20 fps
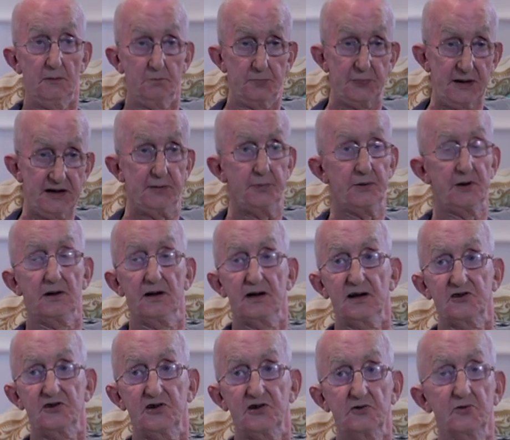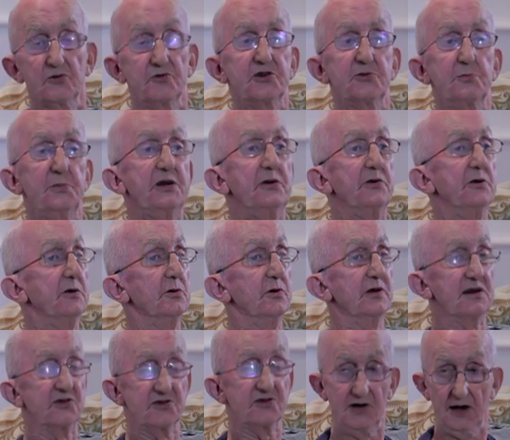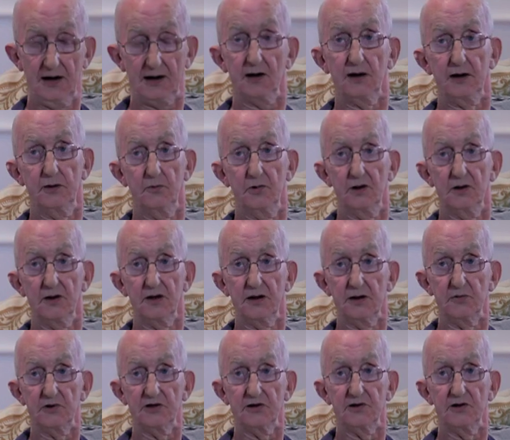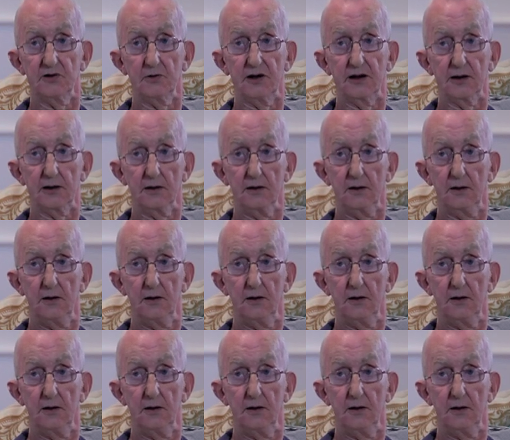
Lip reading: And people like Sylv Smith knew exactly what they were doing.